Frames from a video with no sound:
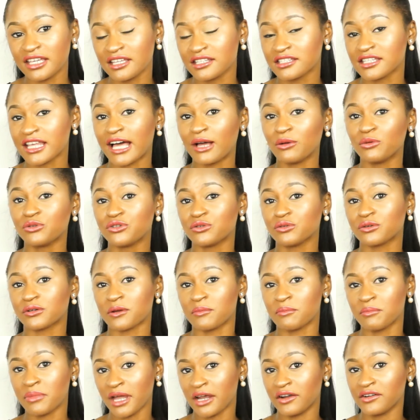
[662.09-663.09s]
is I will do a
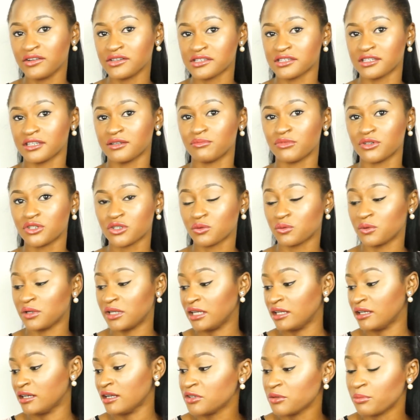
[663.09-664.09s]
comparison
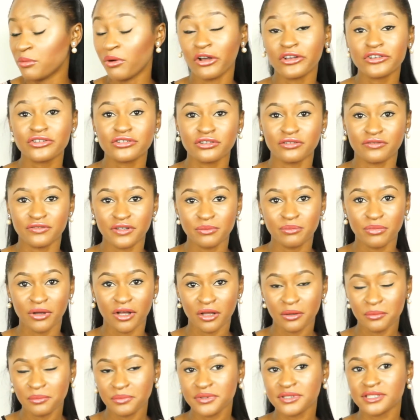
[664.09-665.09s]
between the apostrophe
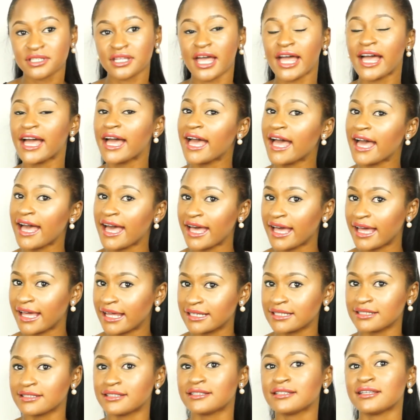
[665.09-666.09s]
pumps
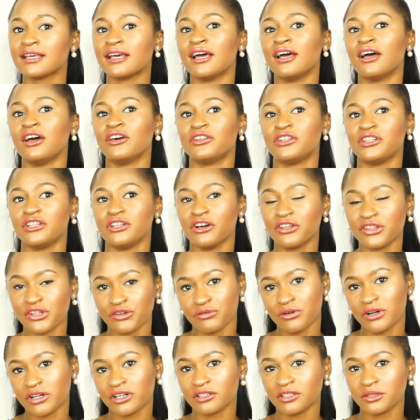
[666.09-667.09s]
and the
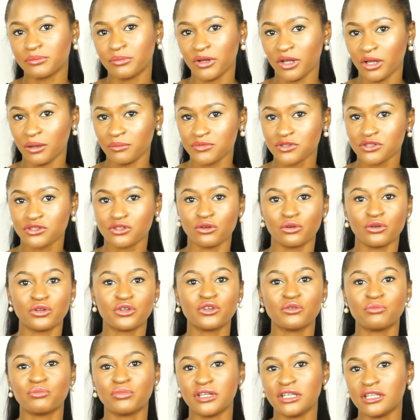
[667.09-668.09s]
other regular pumps. So it
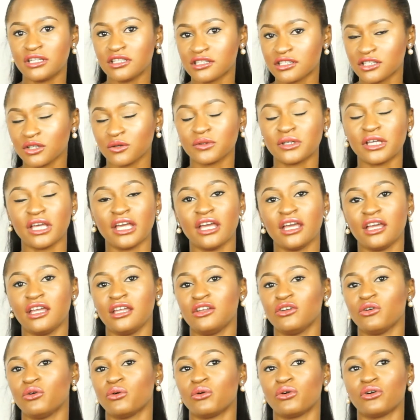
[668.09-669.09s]
could be the
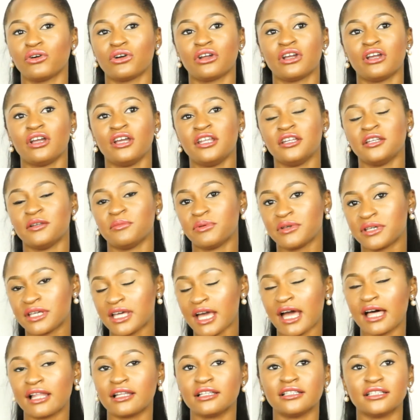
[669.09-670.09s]
Soakade or the
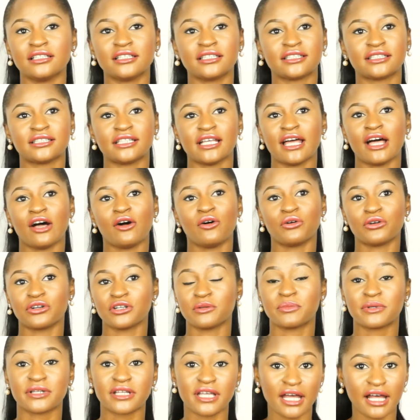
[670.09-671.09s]
Pigalis or
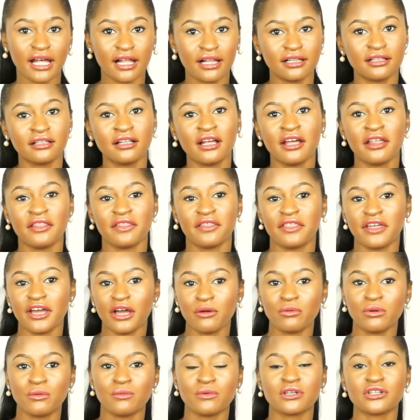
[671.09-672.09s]
the Pigal.
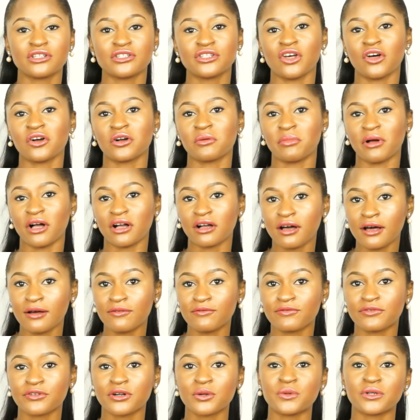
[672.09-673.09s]
That way we can talk about
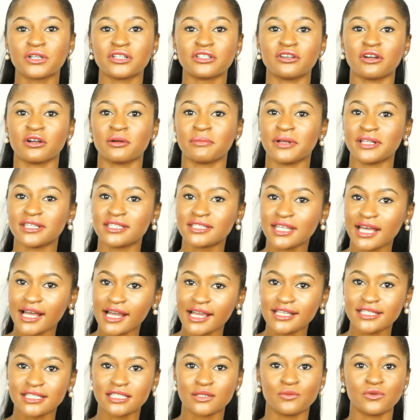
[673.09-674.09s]
comfort, we can talk about
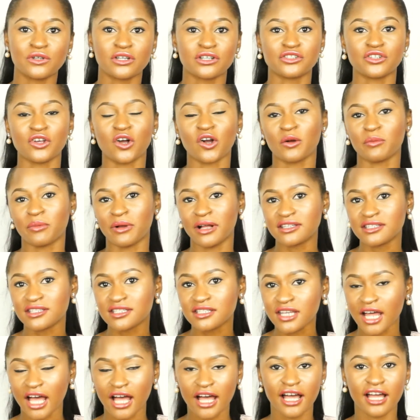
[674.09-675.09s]
sizing, we can talk about
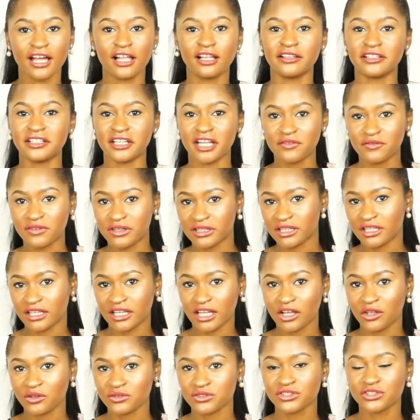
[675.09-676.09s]
style and
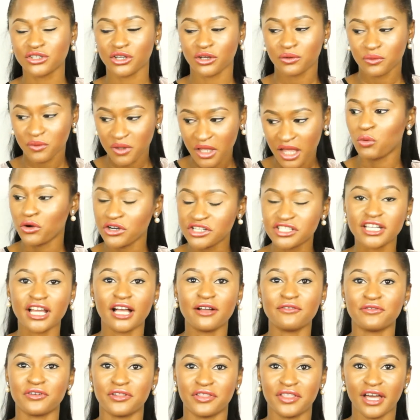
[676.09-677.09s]
everything else. So watch
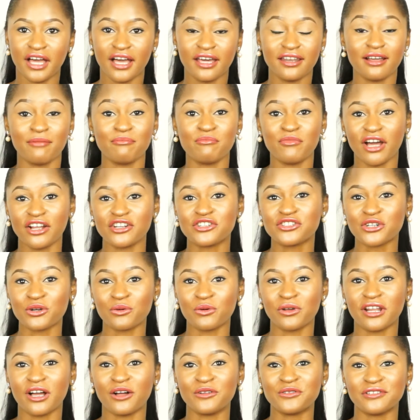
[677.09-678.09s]
out for that. I'm not sure
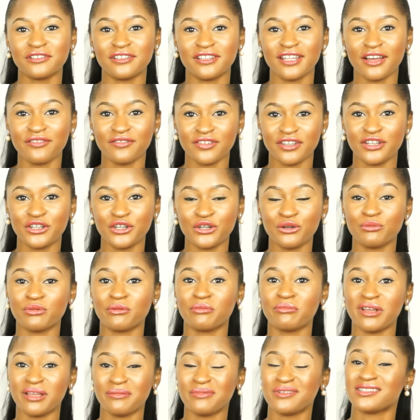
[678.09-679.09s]
when I'll do that video,
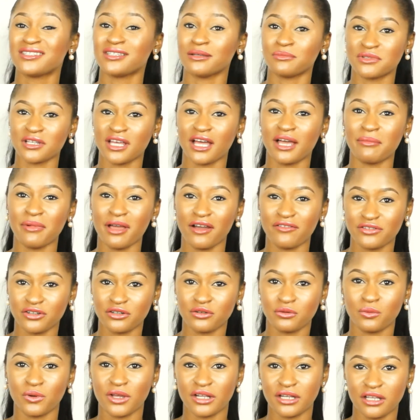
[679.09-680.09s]
but maybe sometime after
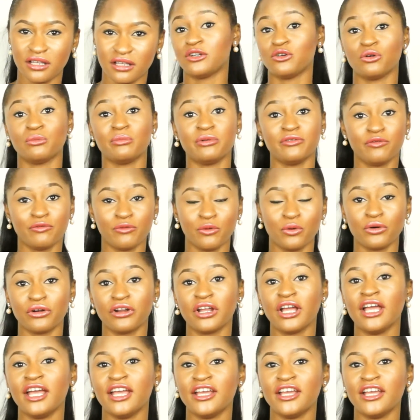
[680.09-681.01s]
the wedding or before.